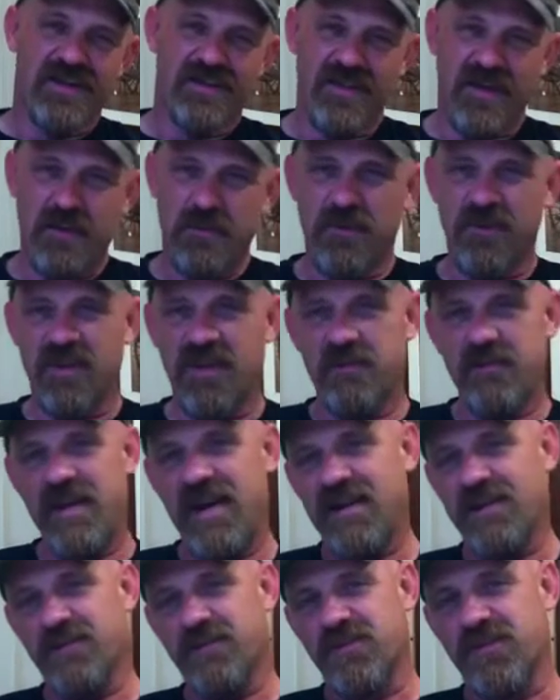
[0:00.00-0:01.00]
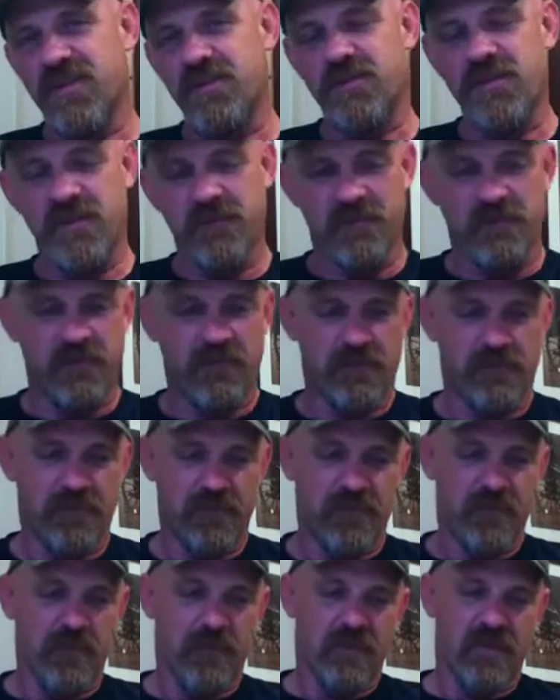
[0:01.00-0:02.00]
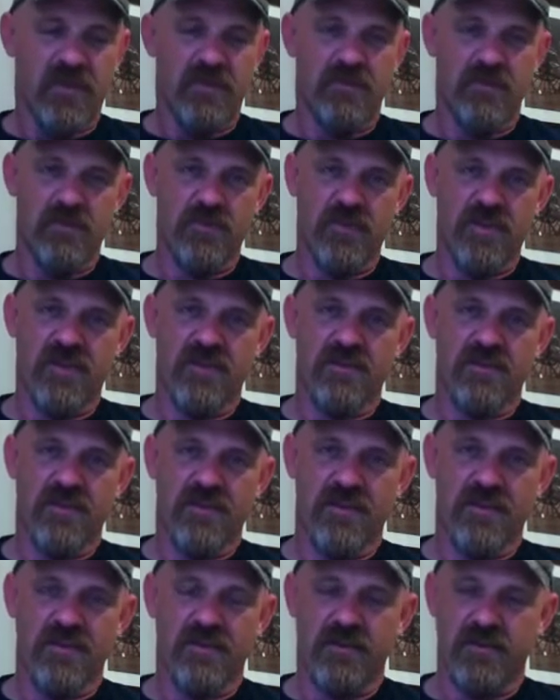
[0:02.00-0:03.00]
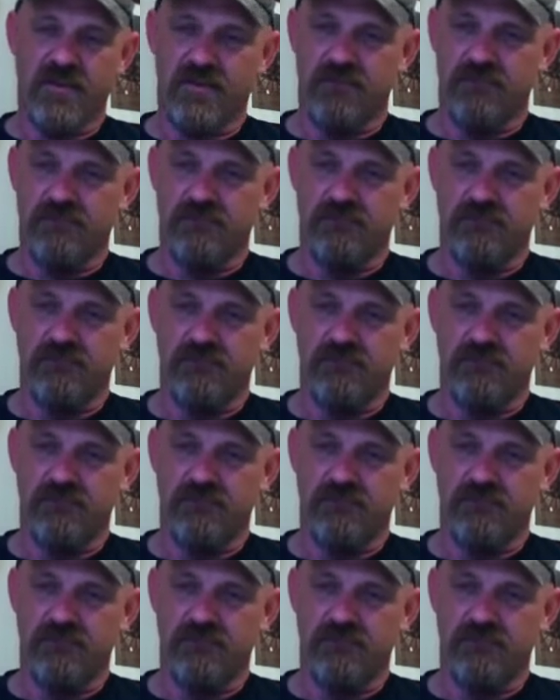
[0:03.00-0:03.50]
So I'm going to get back on subject. If you think that